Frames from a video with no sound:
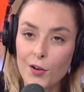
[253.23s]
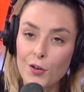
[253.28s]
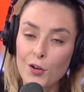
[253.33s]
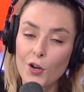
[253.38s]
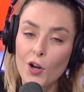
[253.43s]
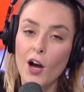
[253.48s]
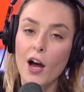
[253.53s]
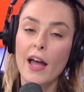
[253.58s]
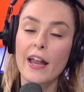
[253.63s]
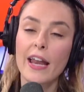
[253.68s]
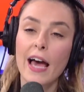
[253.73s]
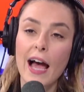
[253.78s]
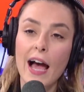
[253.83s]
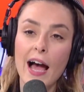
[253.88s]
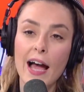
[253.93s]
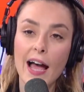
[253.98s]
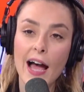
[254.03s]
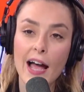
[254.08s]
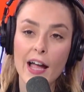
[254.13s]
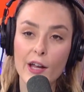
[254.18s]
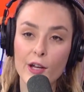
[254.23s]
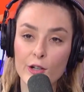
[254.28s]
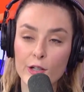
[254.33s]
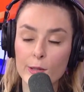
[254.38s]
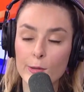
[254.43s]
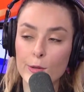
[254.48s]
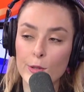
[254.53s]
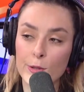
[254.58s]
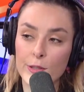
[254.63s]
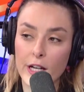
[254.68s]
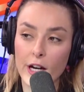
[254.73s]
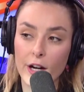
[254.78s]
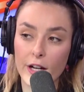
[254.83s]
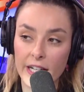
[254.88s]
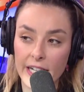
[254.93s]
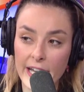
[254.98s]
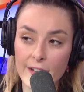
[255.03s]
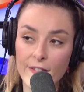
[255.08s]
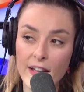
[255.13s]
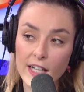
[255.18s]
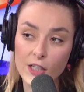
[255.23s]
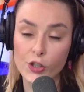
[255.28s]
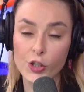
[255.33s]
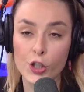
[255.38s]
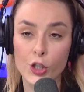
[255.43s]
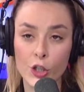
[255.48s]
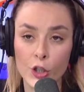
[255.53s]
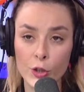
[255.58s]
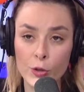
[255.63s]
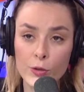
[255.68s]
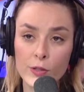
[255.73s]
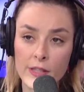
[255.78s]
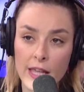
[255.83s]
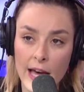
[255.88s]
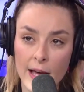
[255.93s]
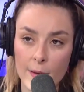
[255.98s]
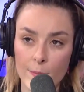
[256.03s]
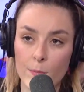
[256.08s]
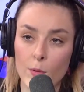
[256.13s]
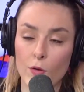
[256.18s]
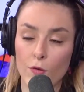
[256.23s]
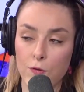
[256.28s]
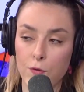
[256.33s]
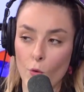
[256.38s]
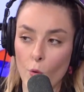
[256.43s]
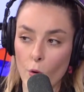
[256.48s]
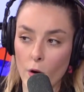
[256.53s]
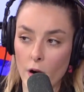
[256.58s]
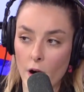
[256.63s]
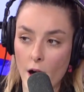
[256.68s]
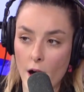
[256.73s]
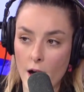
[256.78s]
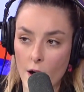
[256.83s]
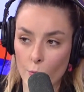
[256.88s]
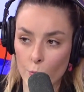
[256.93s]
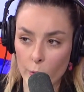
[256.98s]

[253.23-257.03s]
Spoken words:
No, and I agree with you, Derek. And I've actually used that before.